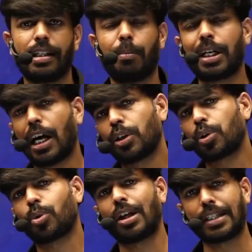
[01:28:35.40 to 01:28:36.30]
but adru
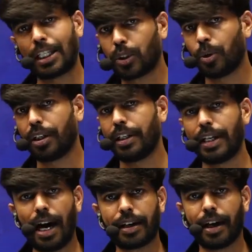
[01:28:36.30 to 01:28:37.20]
kuda tegidkondidini.
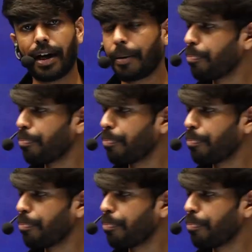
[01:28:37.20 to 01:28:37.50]
Yake